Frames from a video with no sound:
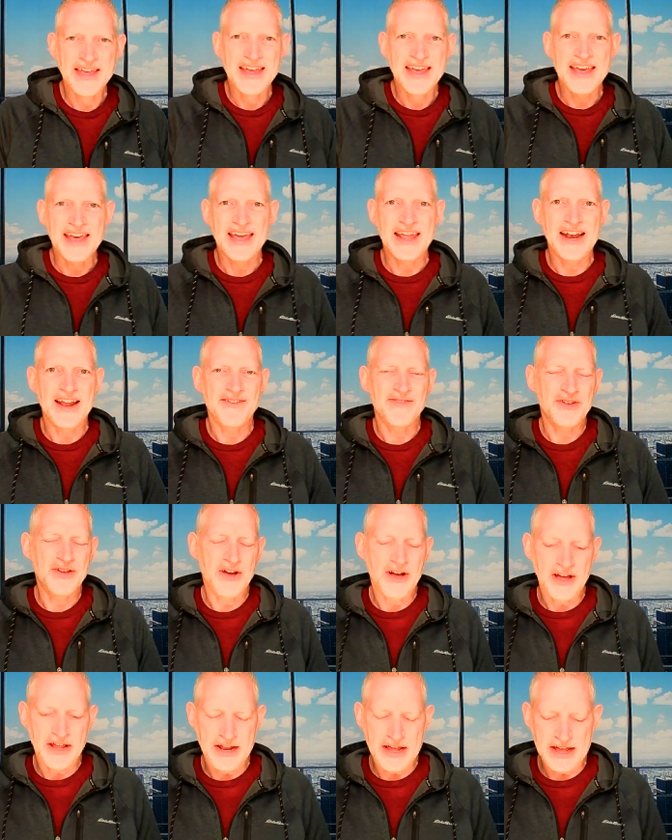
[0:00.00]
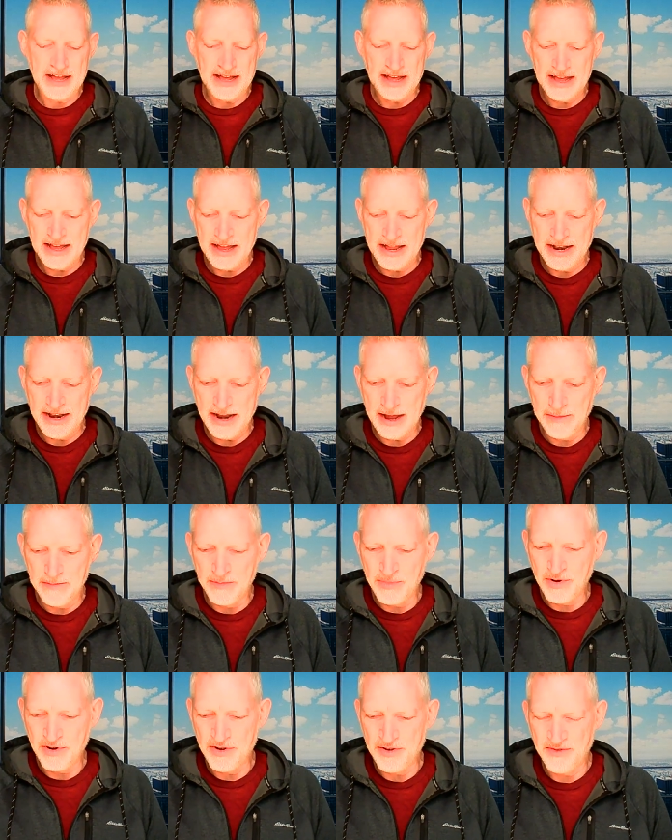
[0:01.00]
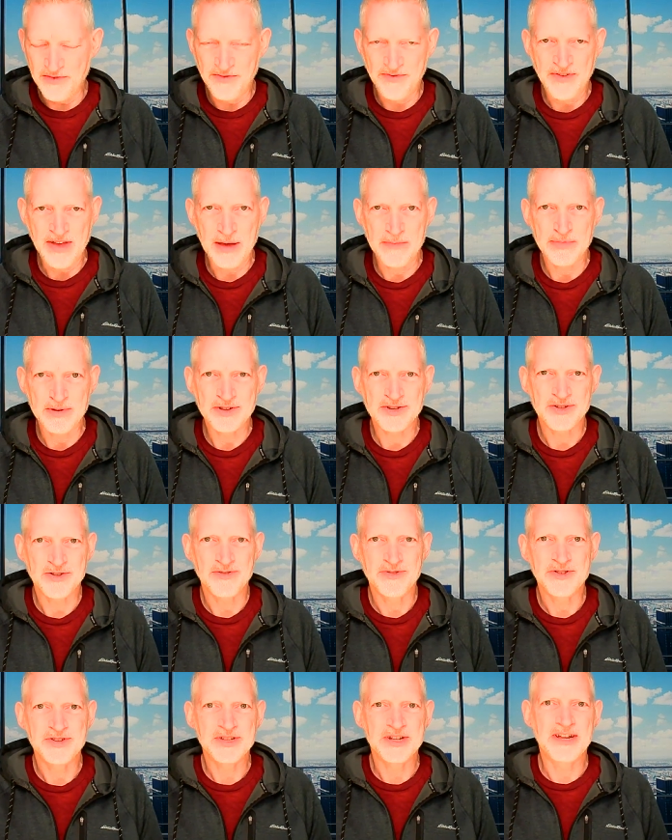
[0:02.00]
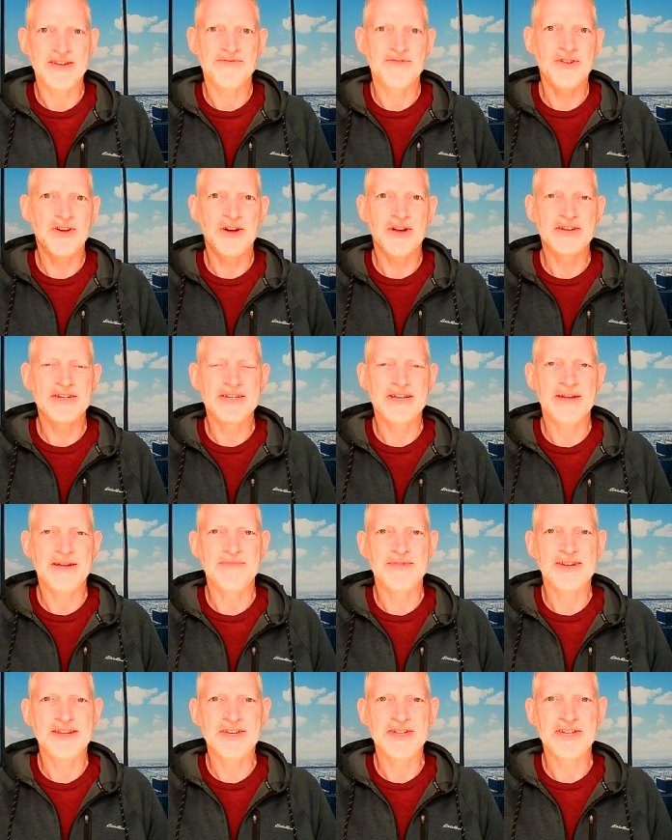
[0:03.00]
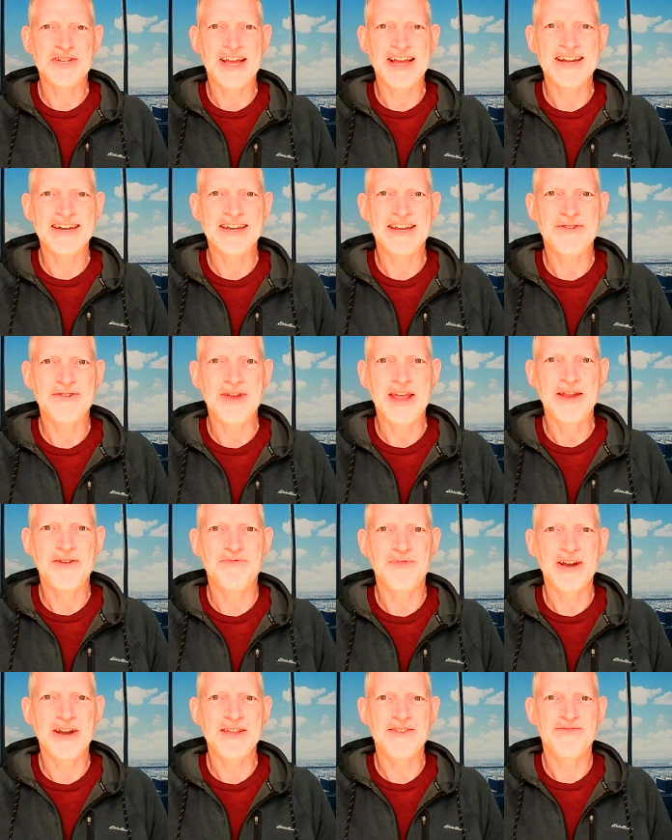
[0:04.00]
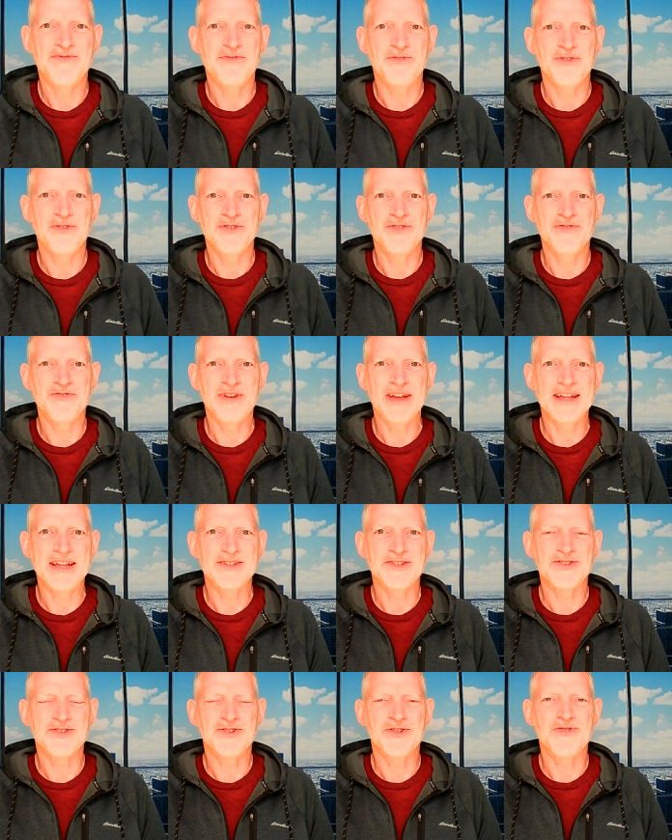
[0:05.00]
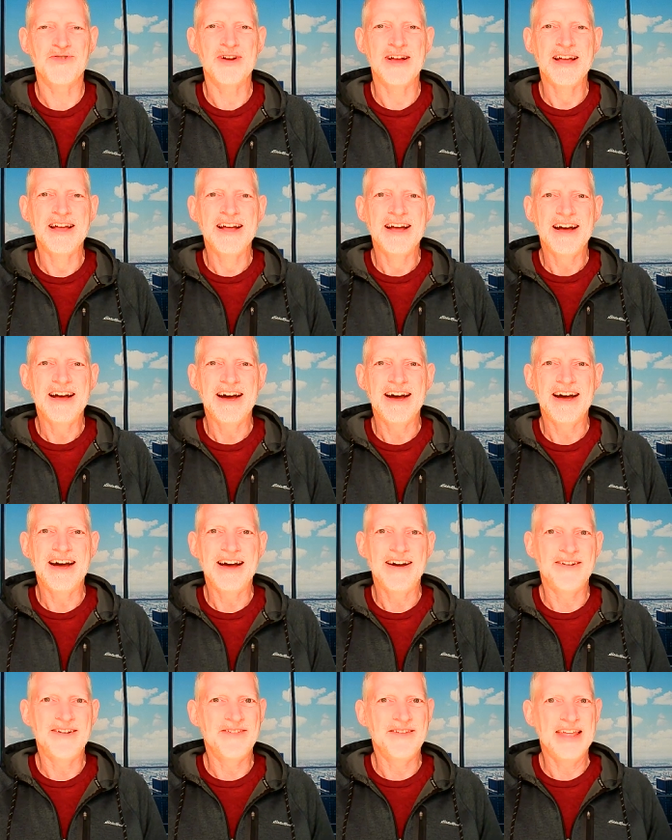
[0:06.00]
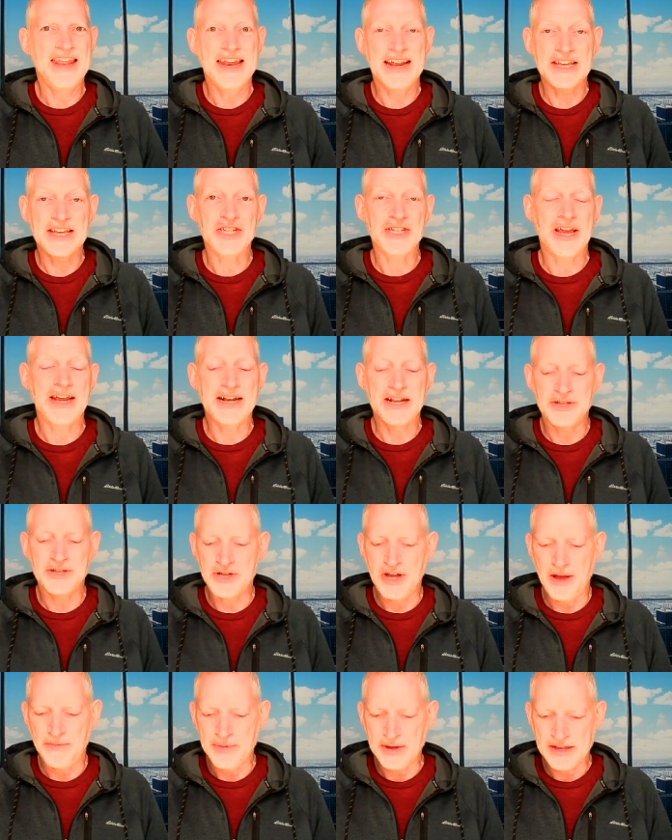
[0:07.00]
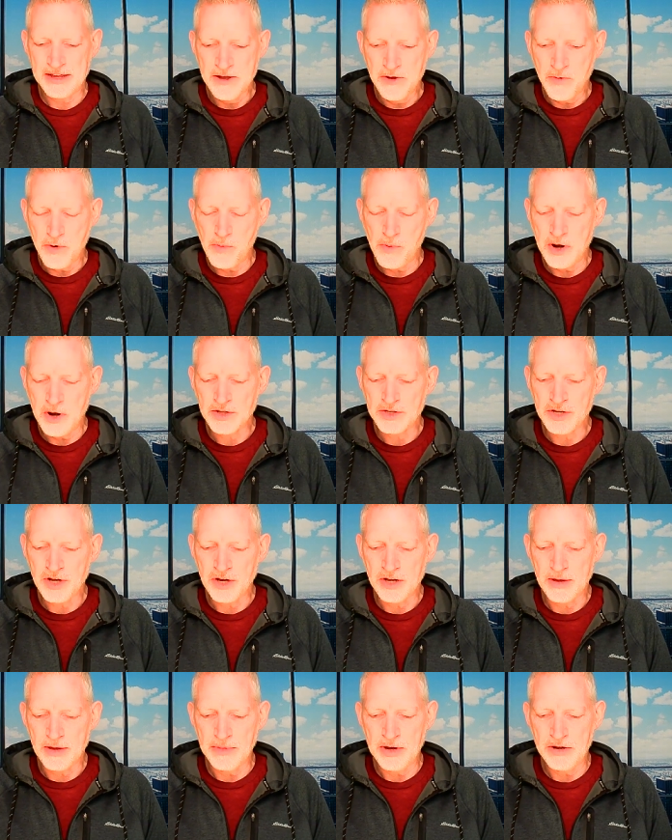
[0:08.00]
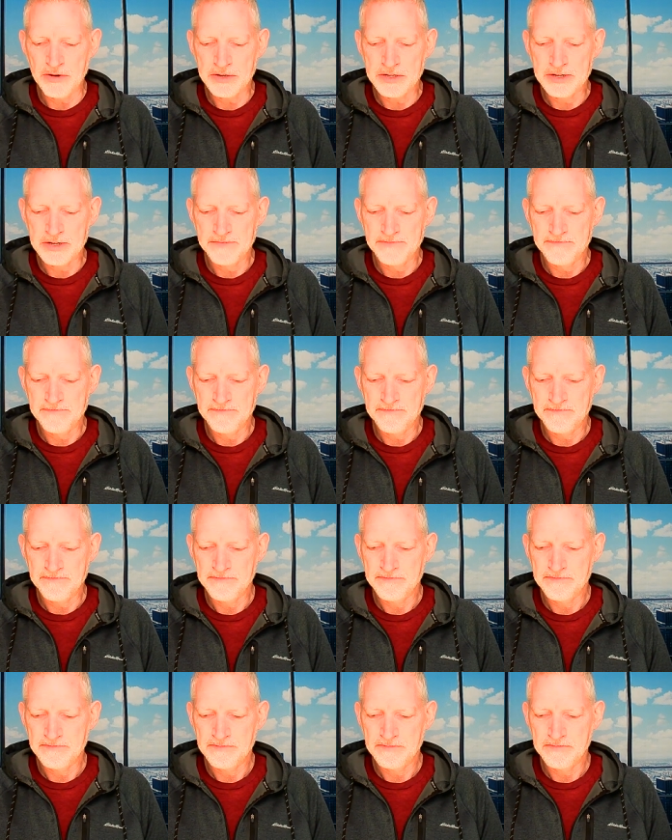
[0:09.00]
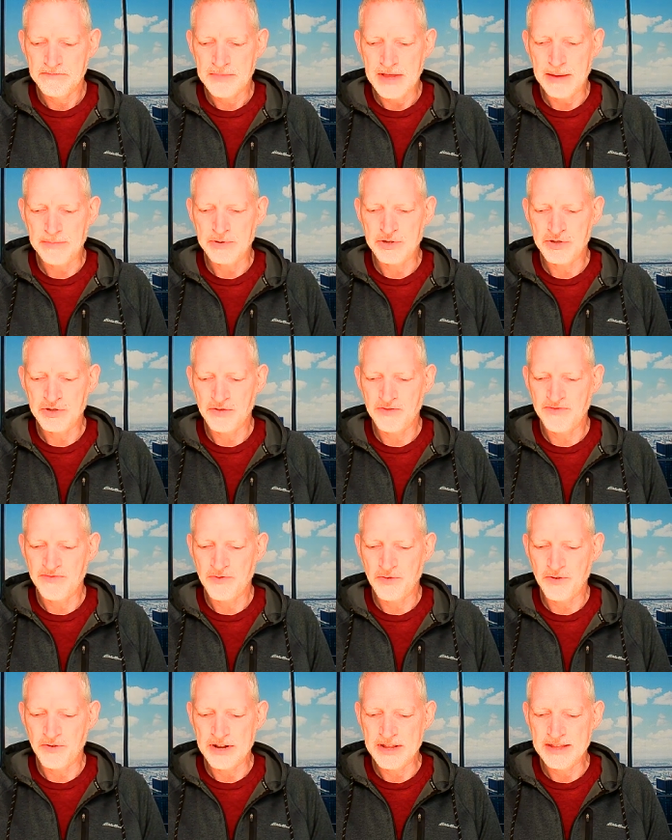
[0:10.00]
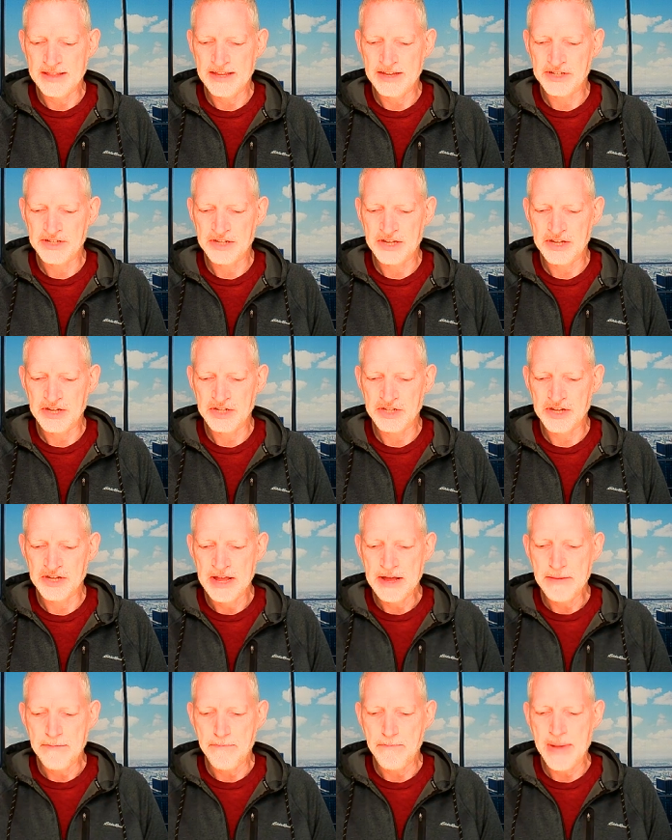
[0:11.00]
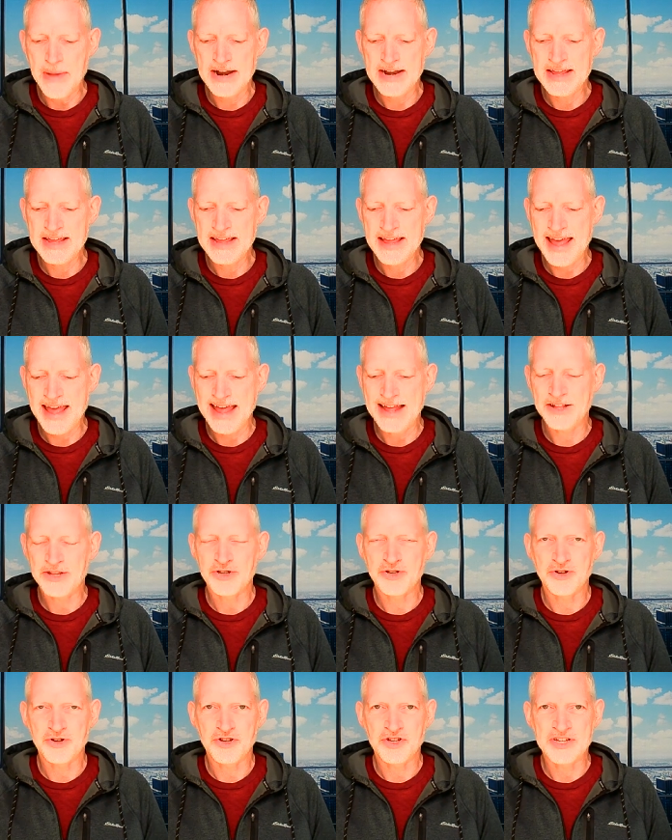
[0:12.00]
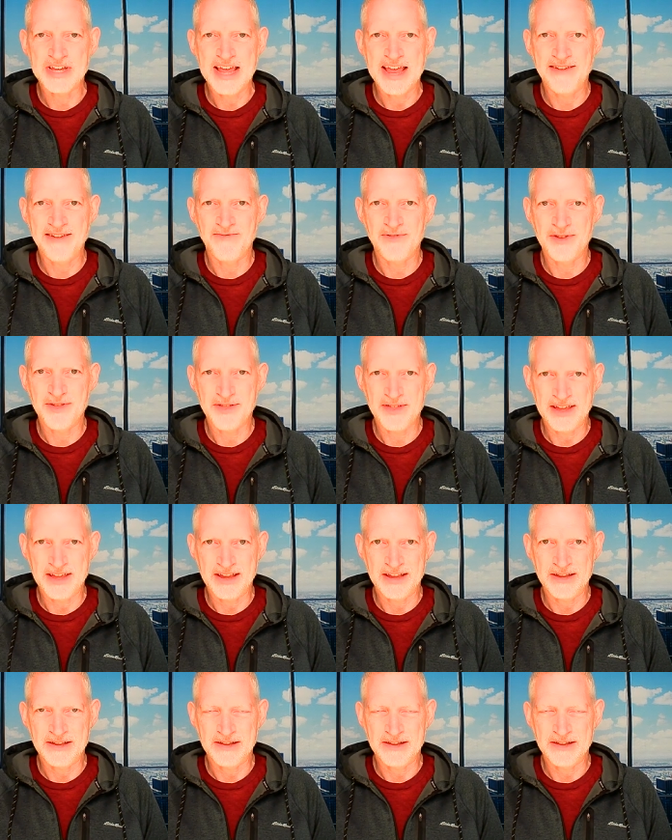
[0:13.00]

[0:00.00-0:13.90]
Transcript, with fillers: and I've got a, a number of episodes that I've got um, designed and, and, ready for you, and so uh, an exciting topic. We want to talk about episode 40. This is Money Answers Everything.